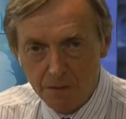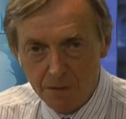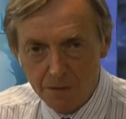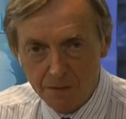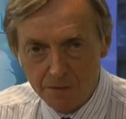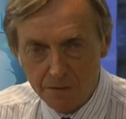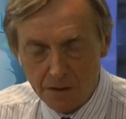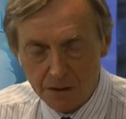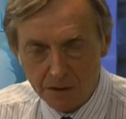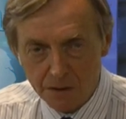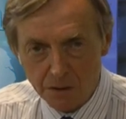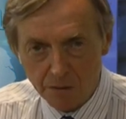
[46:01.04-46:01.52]

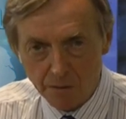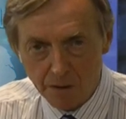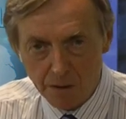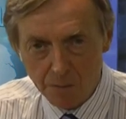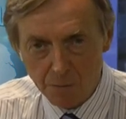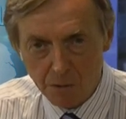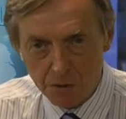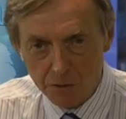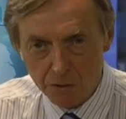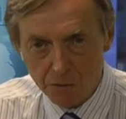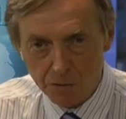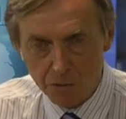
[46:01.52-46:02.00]
Thanks
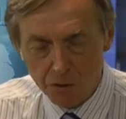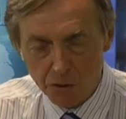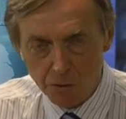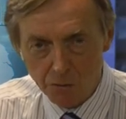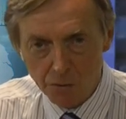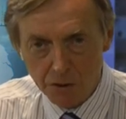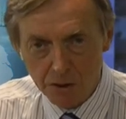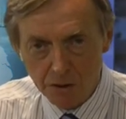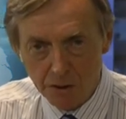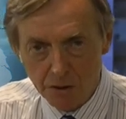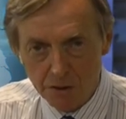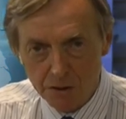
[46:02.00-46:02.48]
very much for
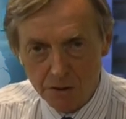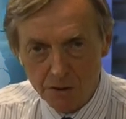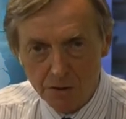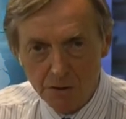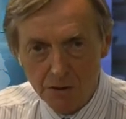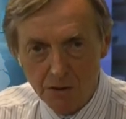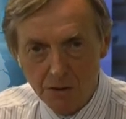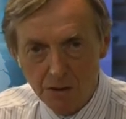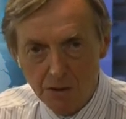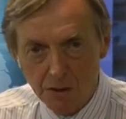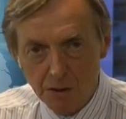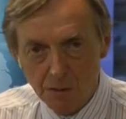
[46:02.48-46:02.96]
joining
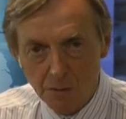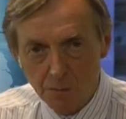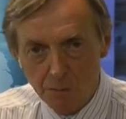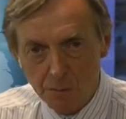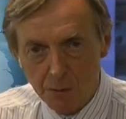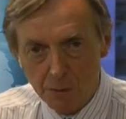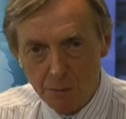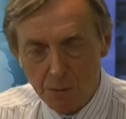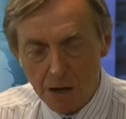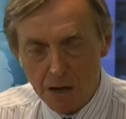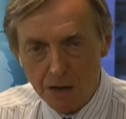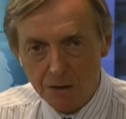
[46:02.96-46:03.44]
us.
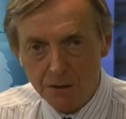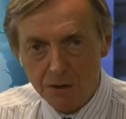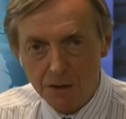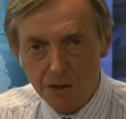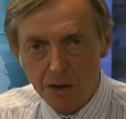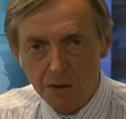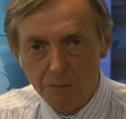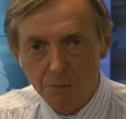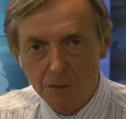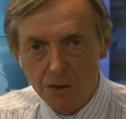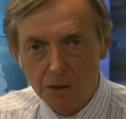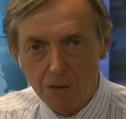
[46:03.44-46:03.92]
Be back
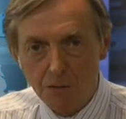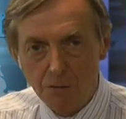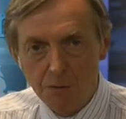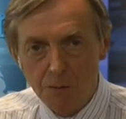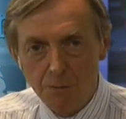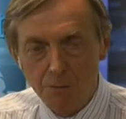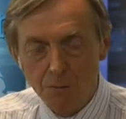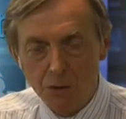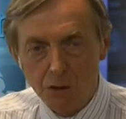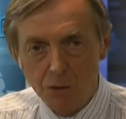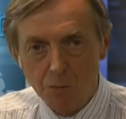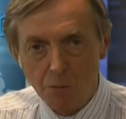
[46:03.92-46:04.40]
same
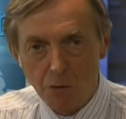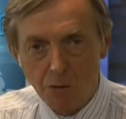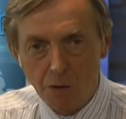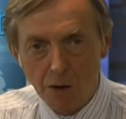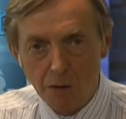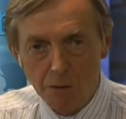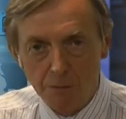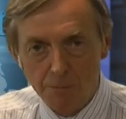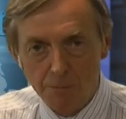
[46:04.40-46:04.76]
time tomorrow.